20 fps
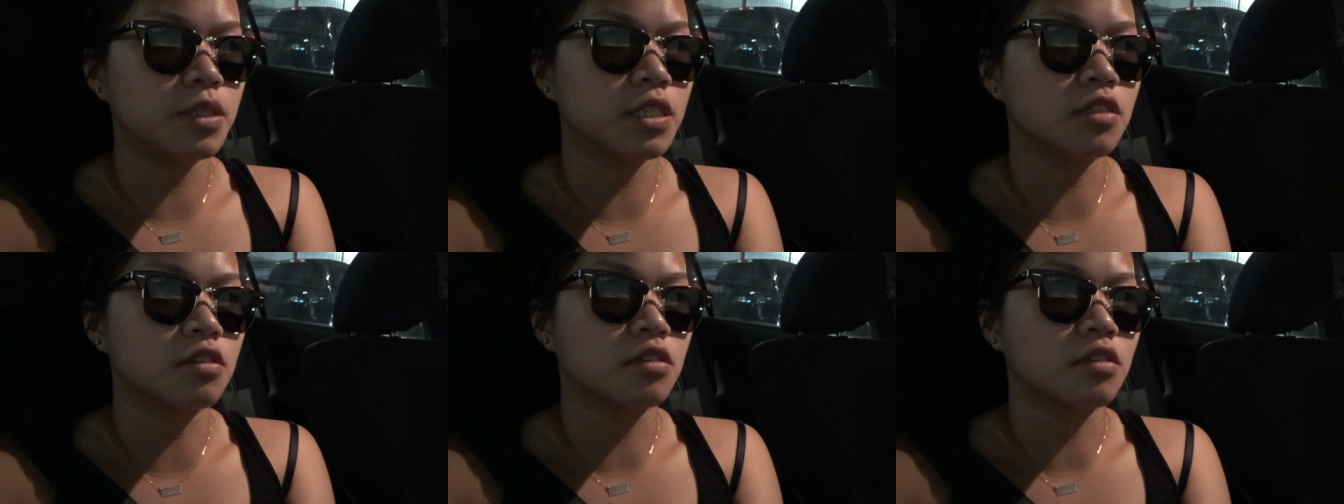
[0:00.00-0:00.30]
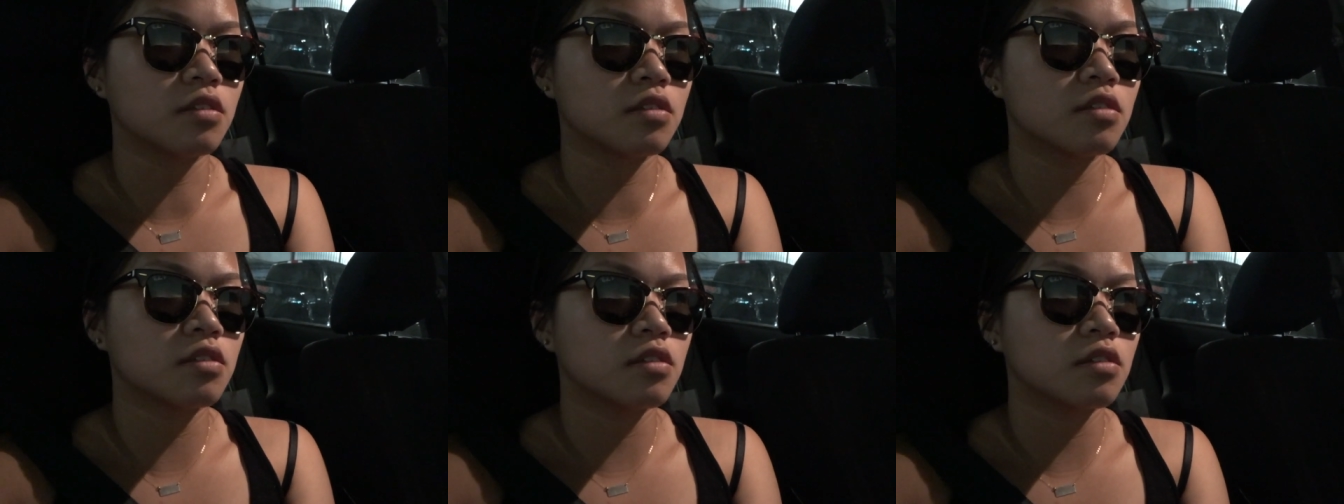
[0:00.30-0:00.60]

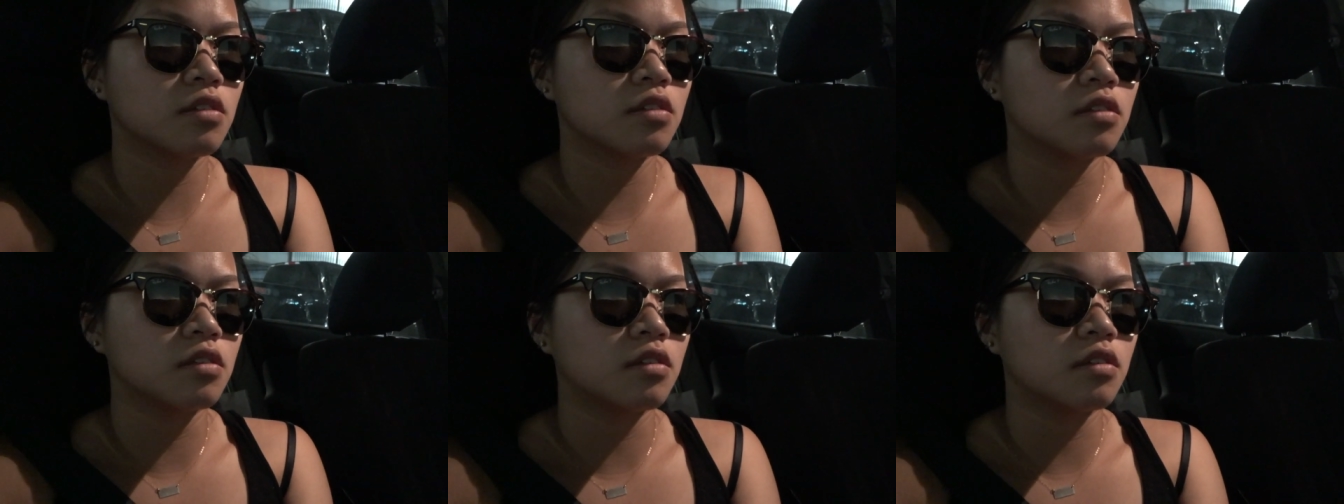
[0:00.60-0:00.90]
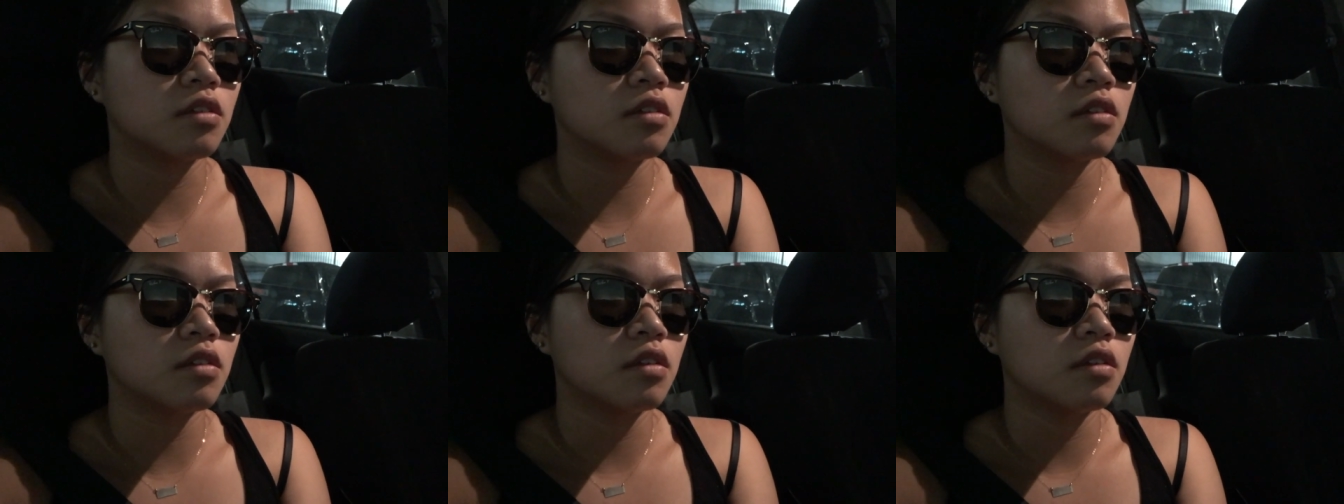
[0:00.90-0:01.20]
because
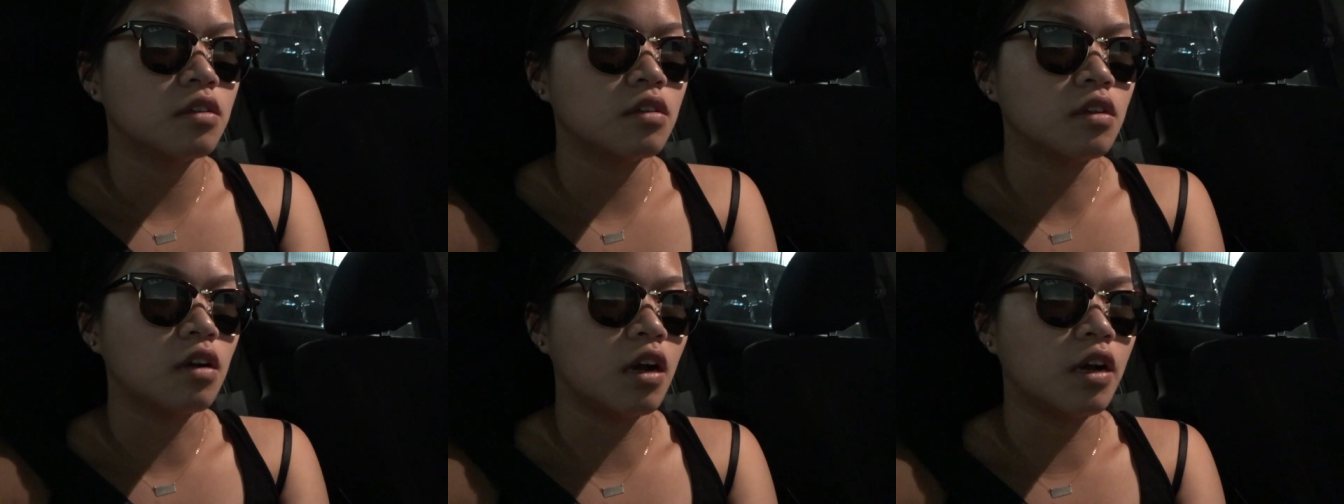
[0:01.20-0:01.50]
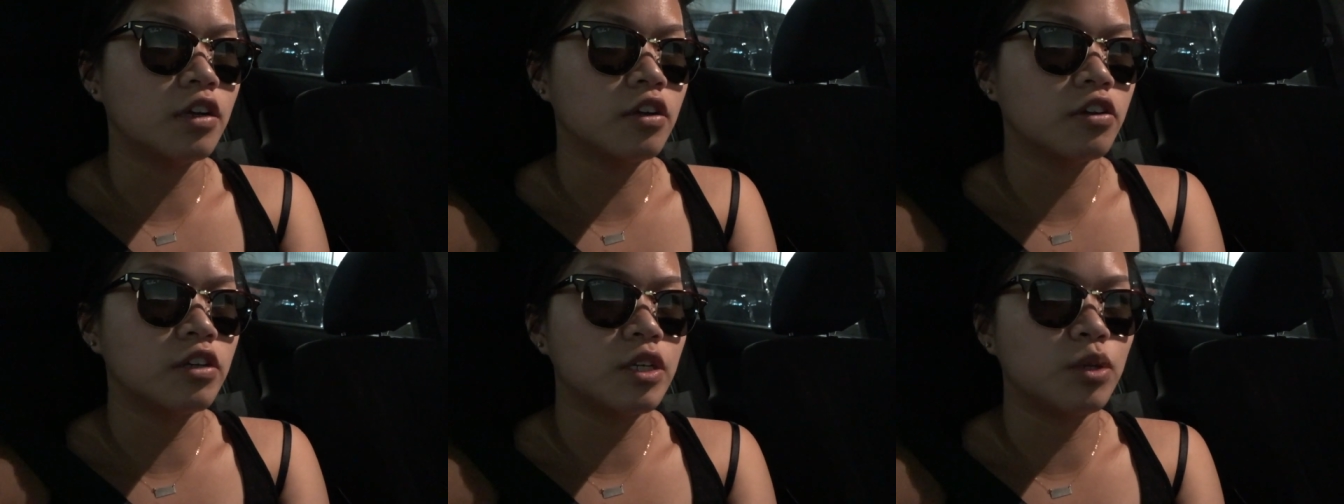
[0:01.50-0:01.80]

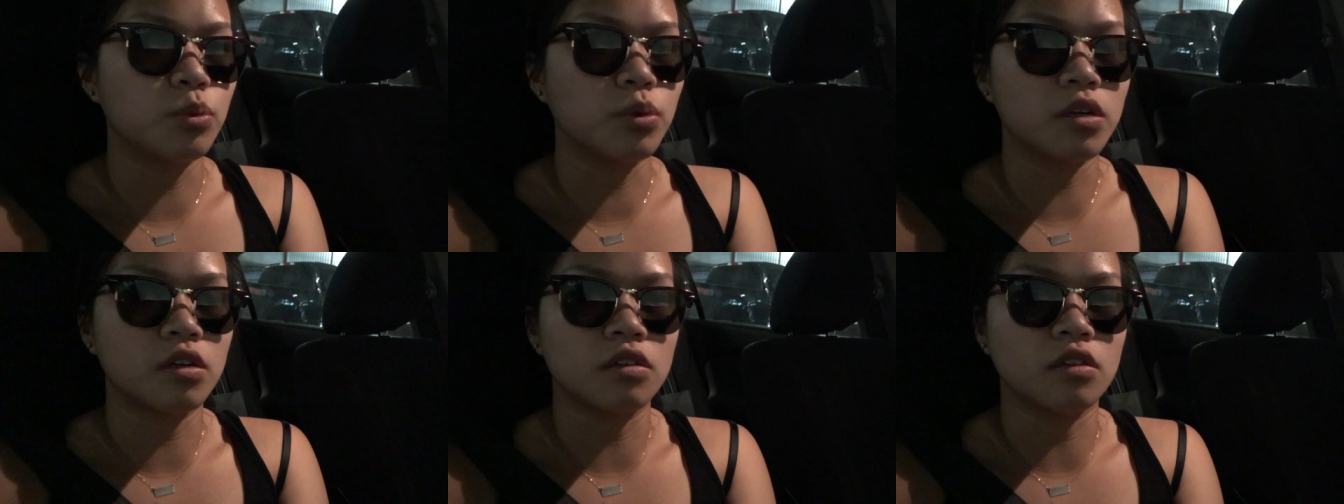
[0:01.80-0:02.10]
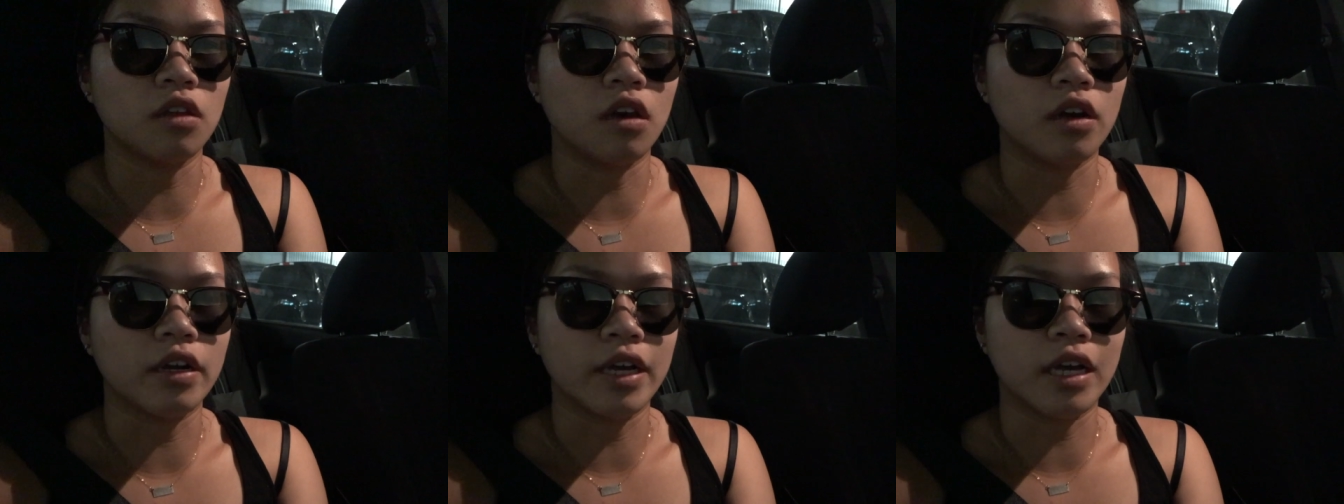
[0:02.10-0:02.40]
I already work
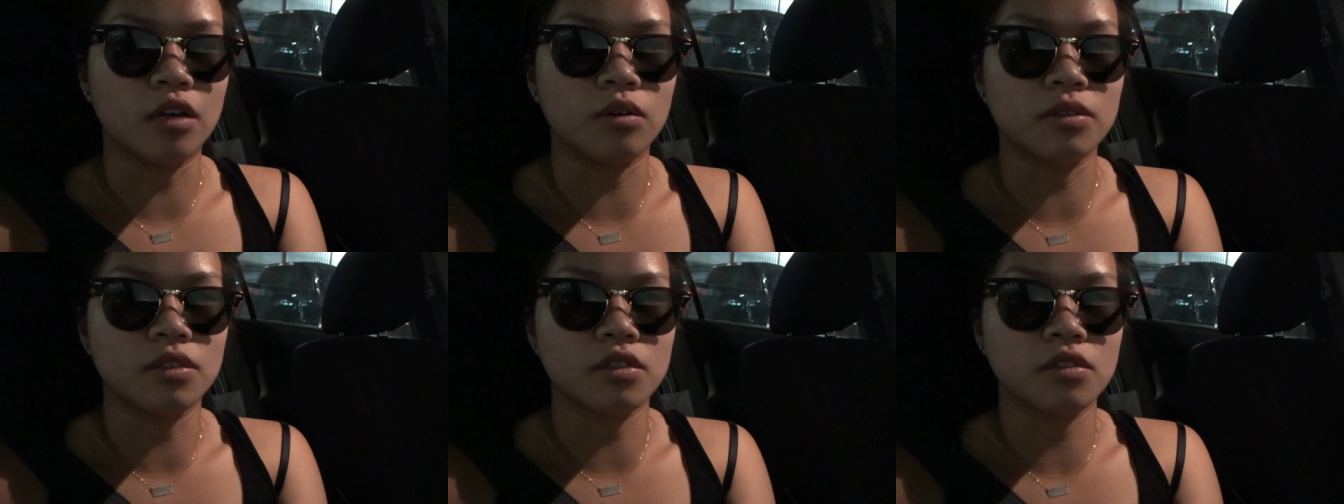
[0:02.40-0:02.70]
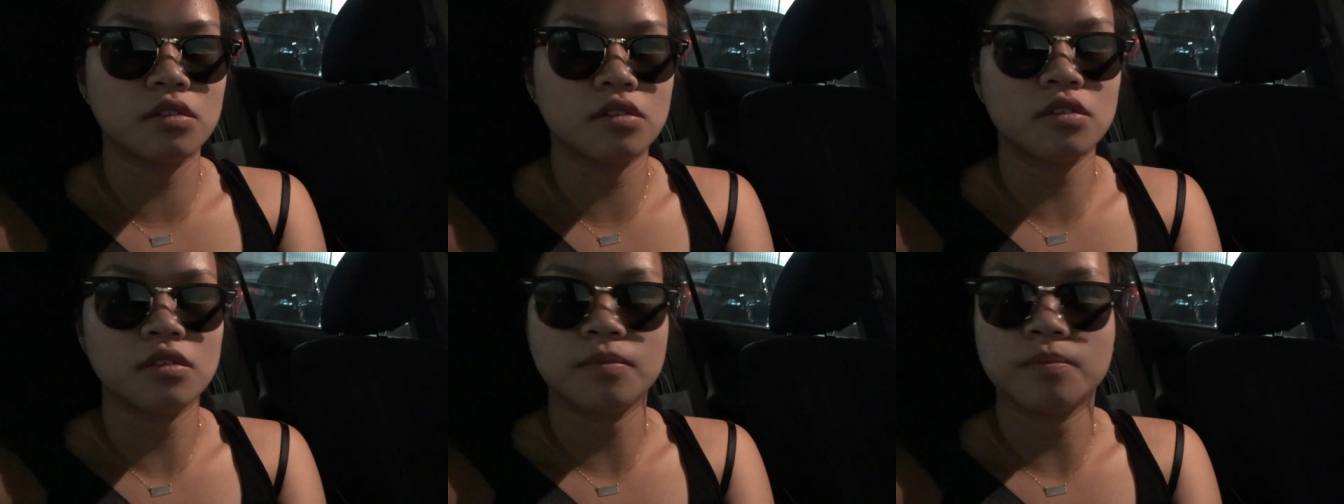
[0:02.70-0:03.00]
long
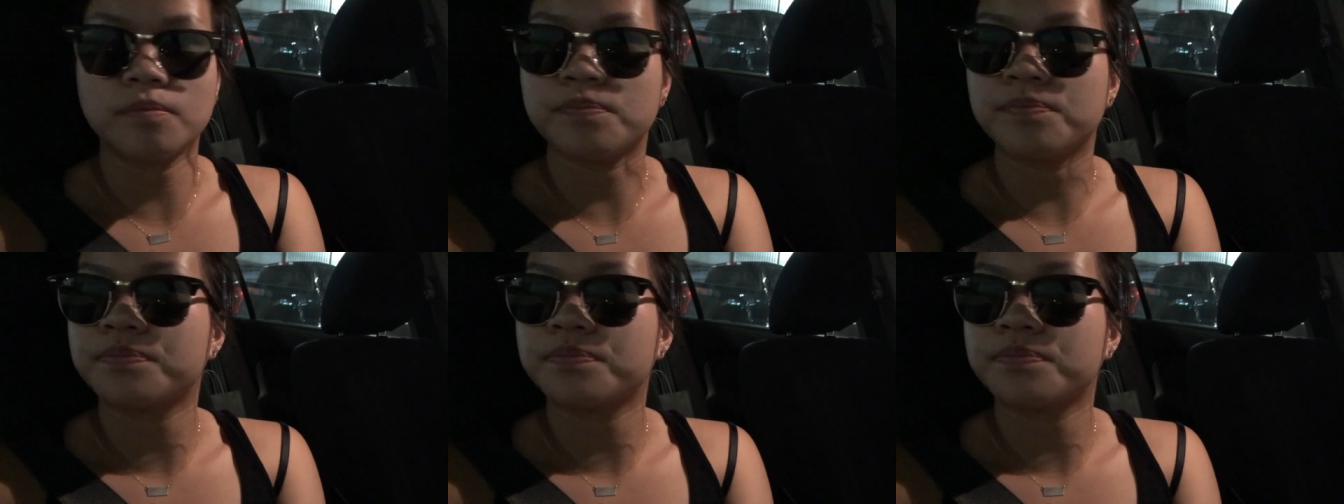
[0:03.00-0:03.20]
hours.